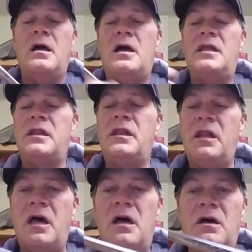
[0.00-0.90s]
I
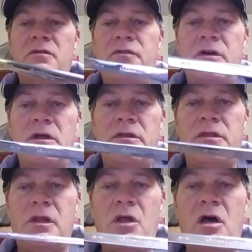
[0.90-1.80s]
love
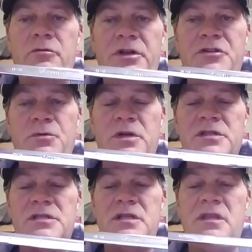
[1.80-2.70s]
the long reach ones.